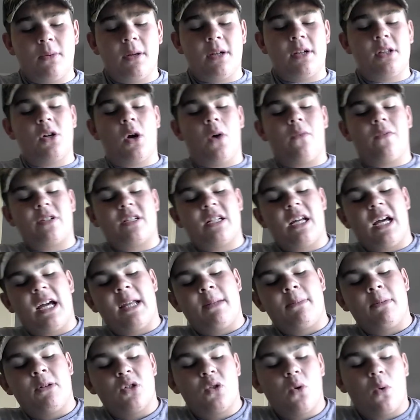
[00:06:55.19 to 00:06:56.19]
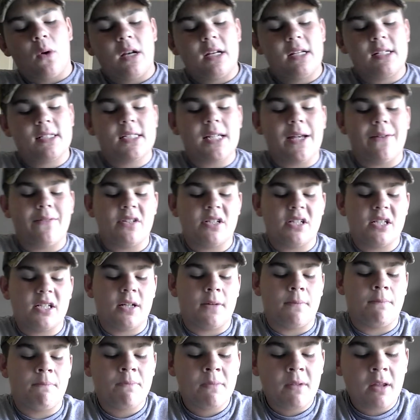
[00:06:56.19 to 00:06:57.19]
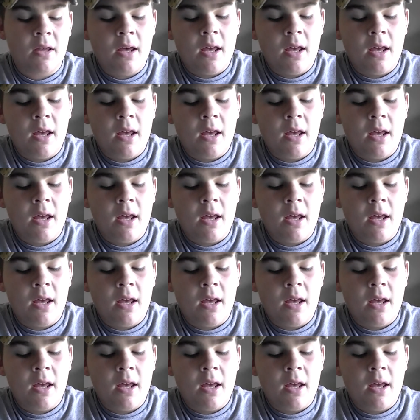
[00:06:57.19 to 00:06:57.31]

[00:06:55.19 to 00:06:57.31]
win in overtime, 20-17.